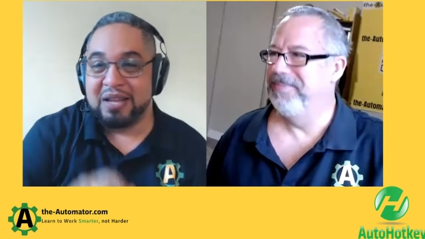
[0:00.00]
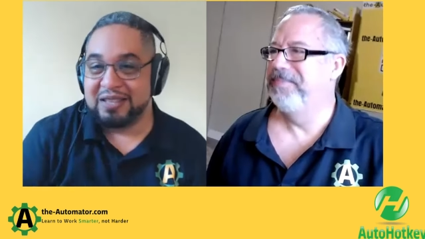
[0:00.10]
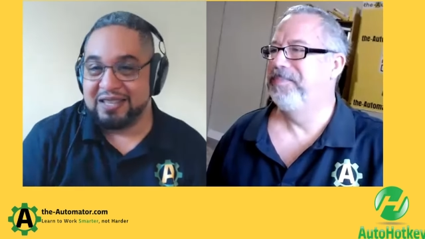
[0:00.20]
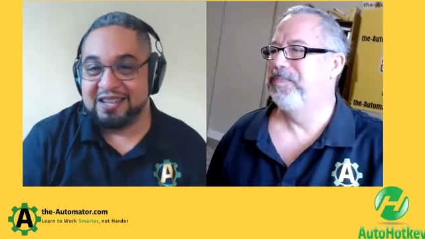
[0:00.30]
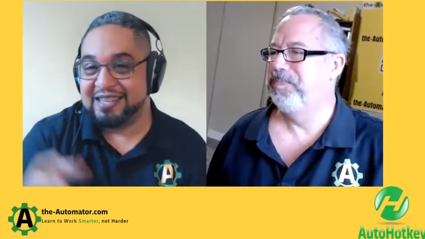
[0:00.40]

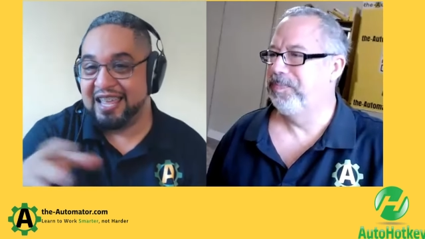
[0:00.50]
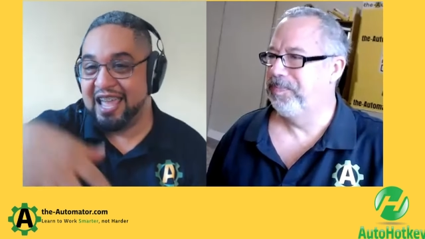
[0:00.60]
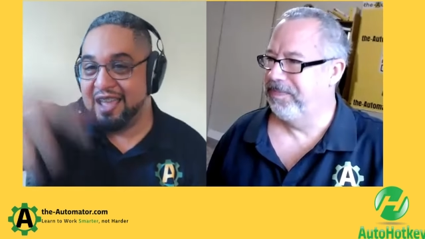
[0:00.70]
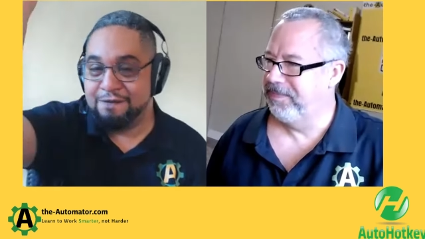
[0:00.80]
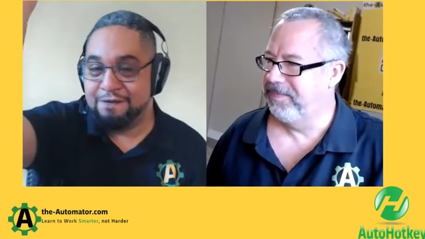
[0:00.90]
Speaker 1: button and
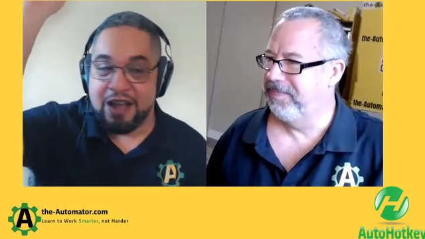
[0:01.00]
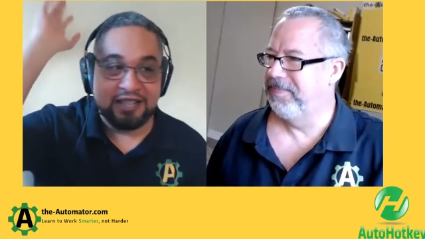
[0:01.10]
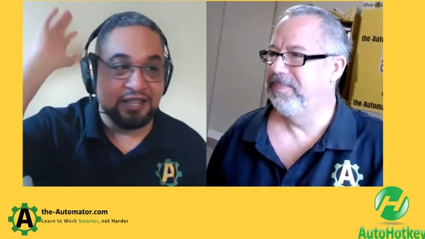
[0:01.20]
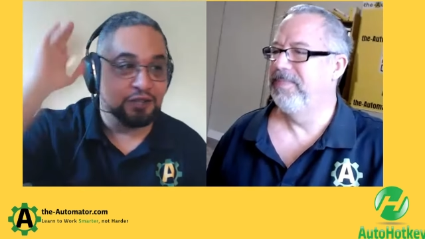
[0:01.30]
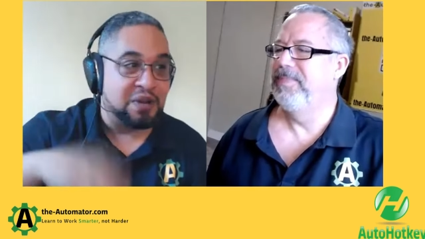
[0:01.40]
say hey
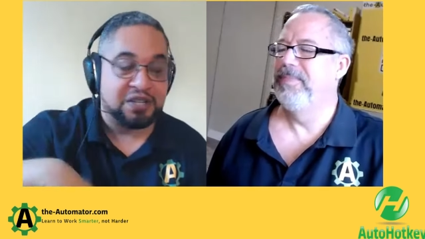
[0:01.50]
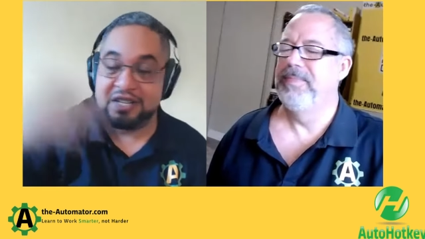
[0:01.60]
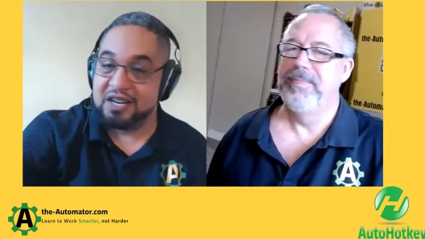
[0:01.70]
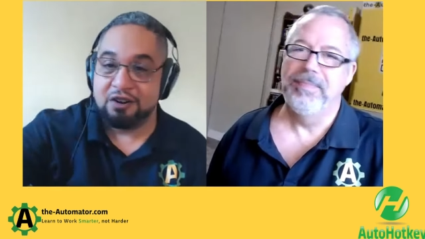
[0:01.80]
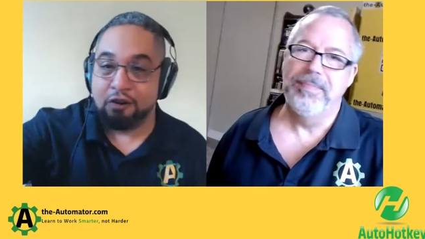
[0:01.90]
find this
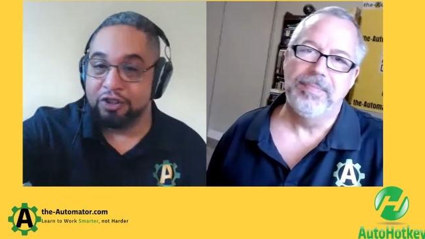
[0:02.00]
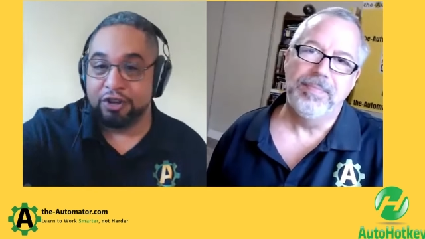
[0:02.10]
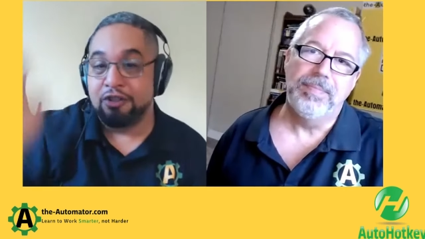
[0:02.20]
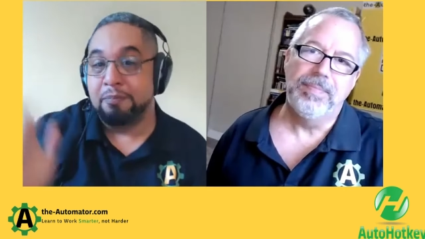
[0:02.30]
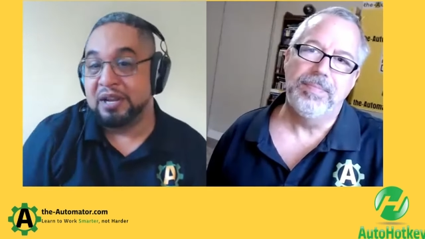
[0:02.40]
button in all
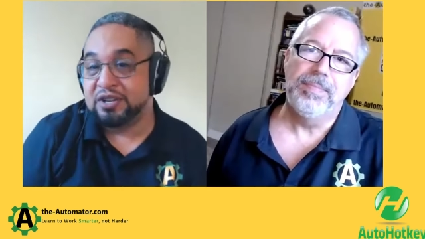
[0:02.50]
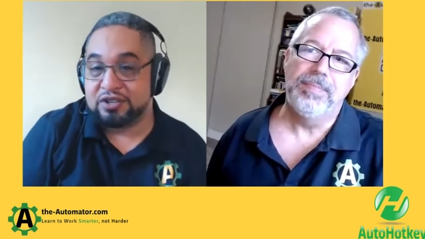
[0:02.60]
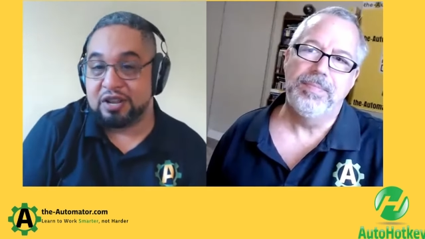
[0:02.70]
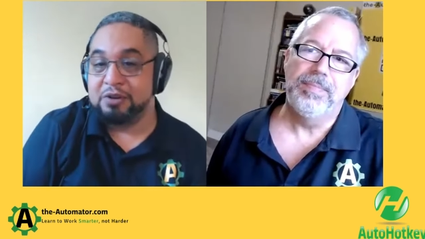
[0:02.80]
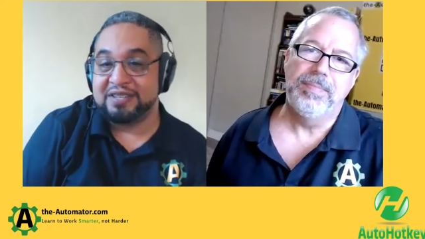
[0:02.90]
the other
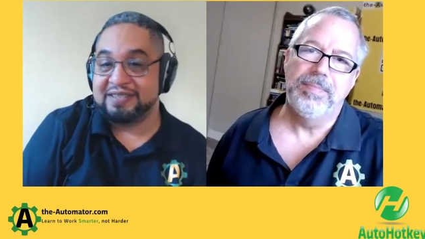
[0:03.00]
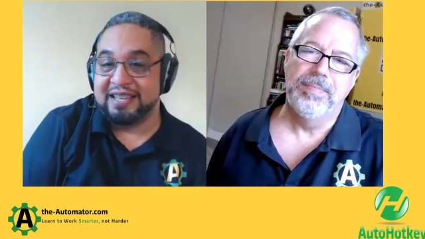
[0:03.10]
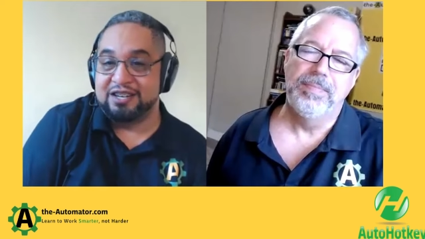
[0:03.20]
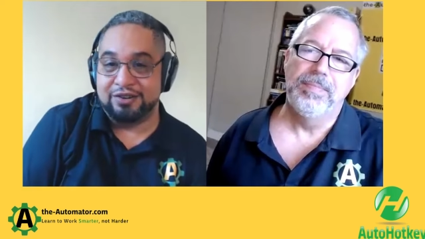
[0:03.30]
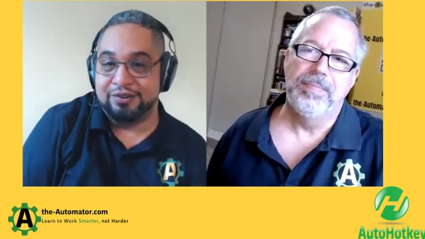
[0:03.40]
pictures i'm going to
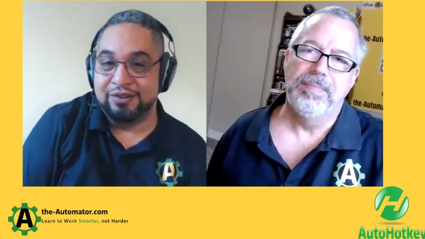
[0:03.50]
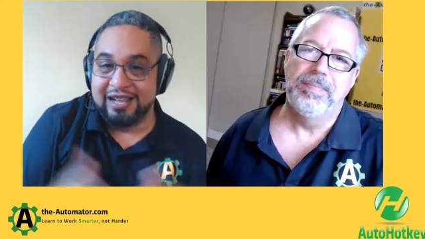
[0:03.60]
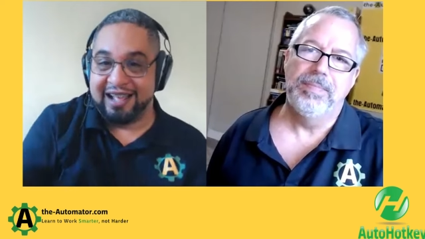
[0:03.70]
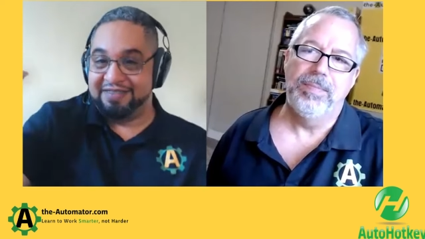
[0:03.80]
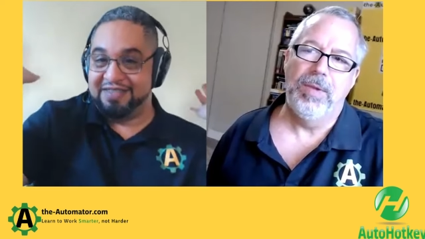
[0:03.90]
send you
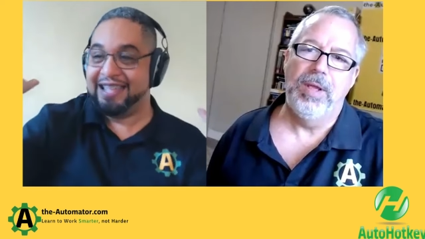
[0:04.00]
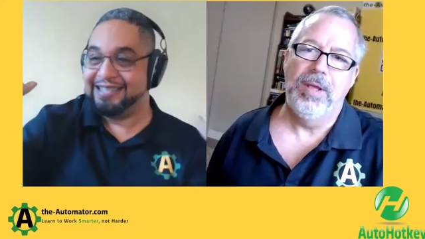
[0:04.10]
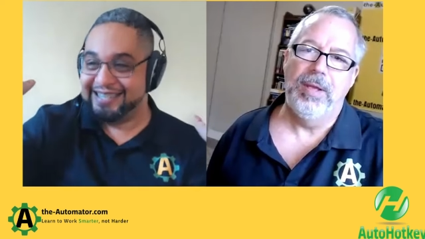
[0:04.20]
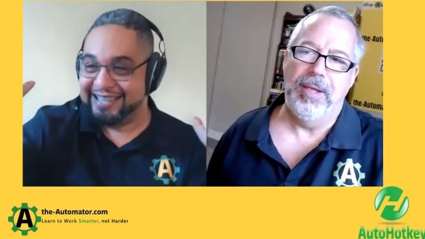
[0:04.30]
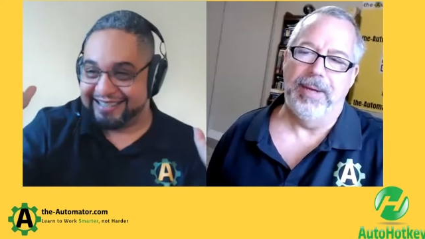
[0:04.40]
and
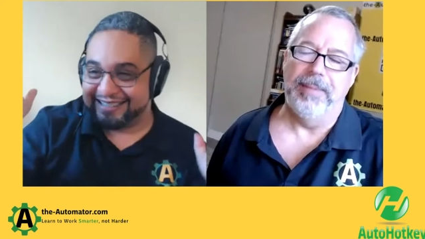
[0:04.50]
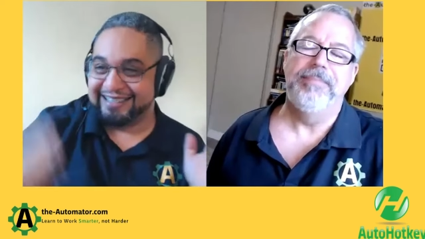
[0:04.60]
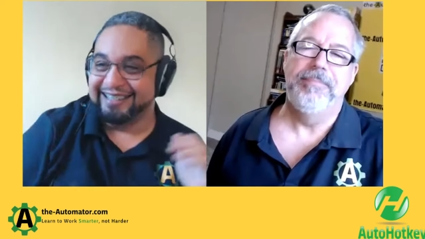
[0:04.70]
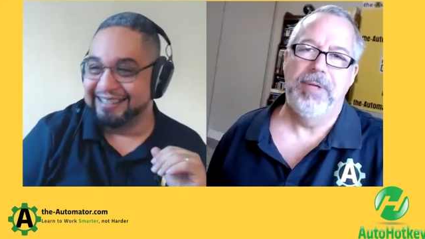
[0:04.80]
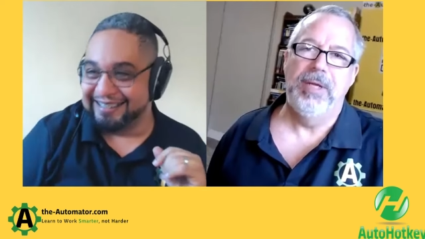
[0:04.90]
that's it
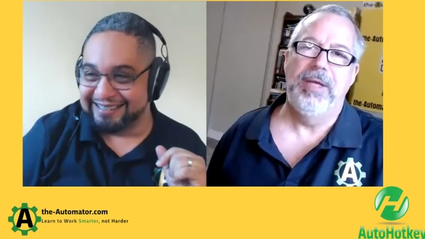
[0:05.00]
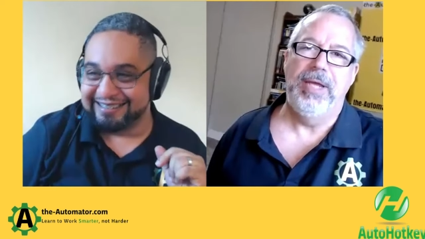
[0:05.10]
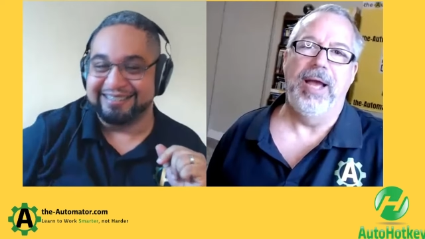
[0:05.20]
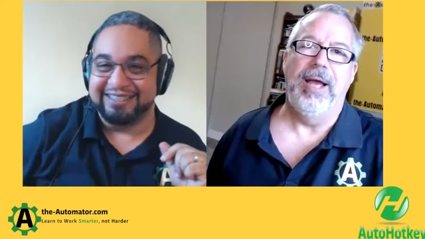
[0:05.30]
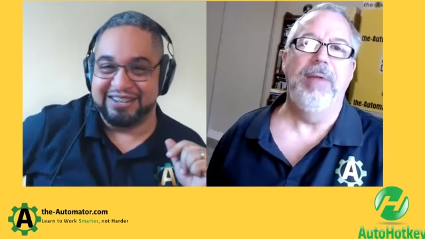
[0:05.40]

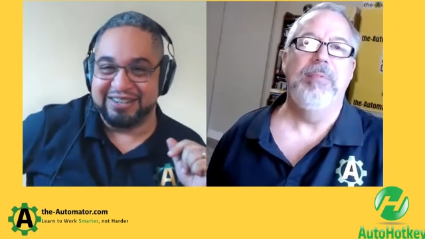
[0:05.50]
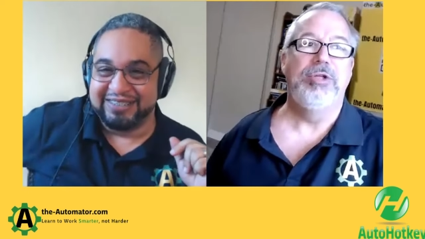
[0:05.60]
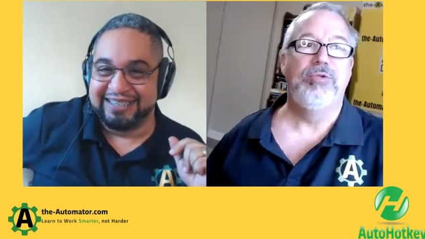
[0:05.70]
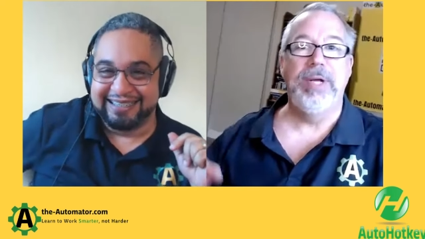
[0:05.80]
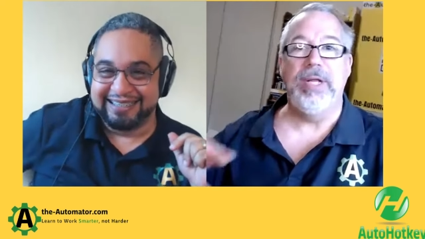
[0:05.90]
yeah you know?
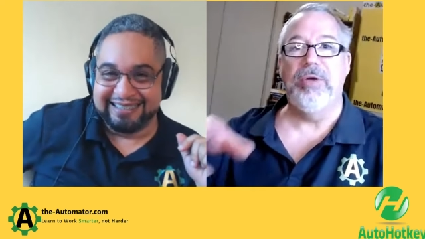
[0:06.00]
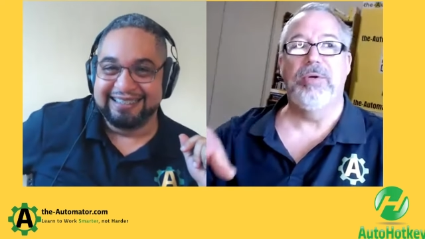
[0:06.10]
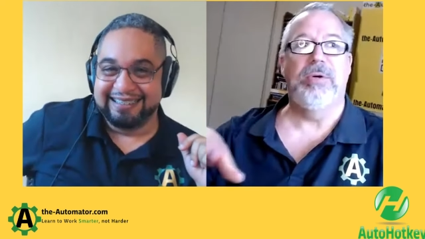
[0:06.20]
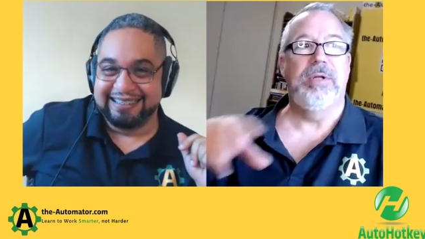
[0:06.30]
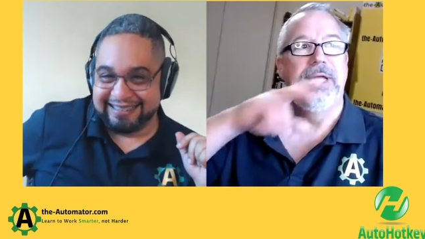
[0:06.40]
and what's
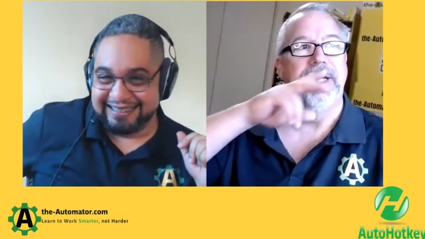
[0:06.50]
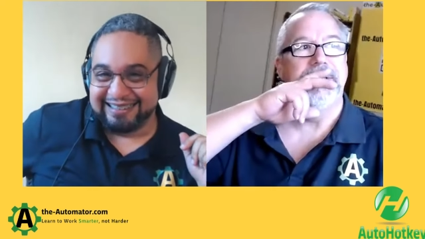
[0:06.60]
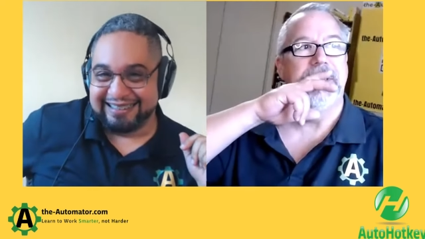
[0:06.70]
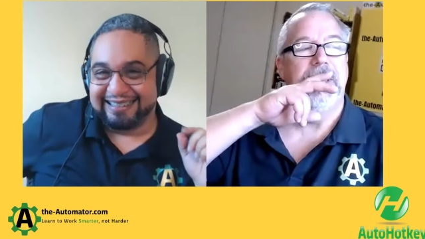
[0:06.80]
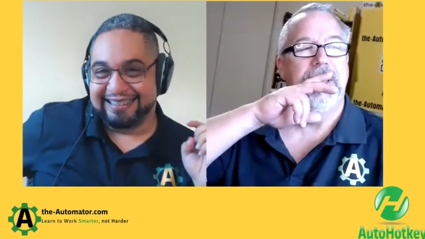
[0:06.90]
Speaker 2: really cool
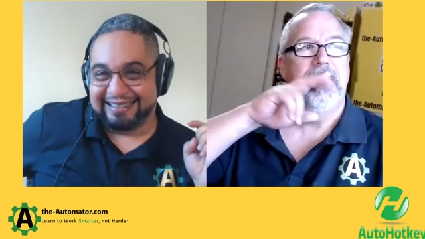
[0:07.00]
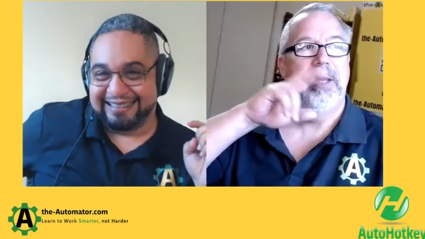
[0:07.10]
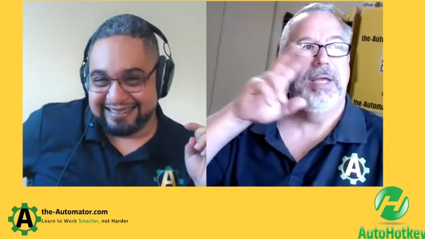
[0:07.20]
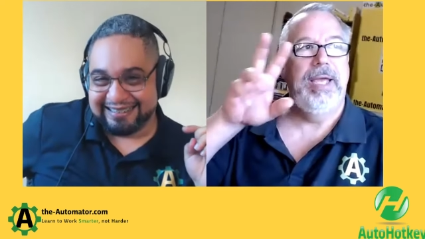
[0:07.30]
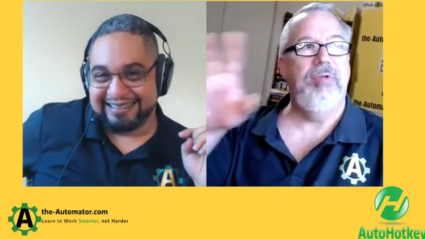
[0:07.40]
is
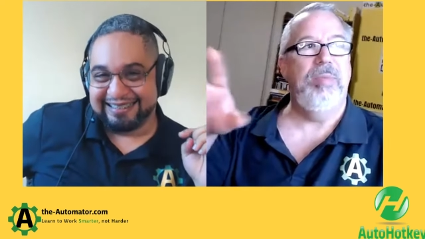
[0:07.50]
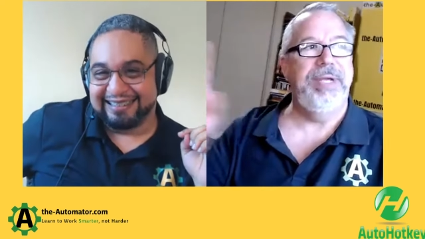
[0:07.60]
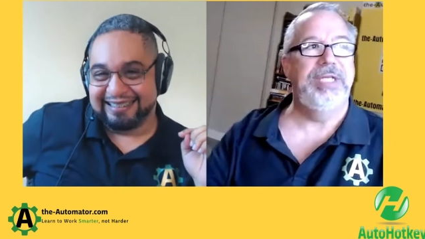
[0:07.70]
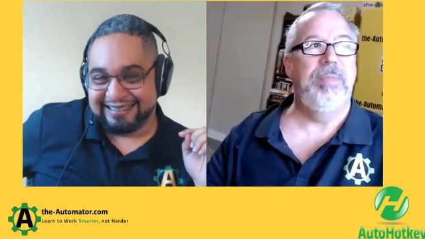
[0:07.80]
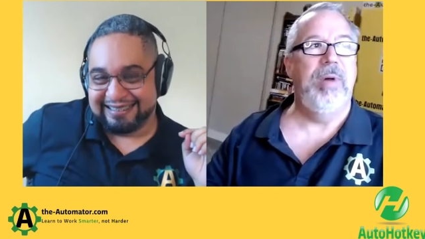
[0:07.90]
it will be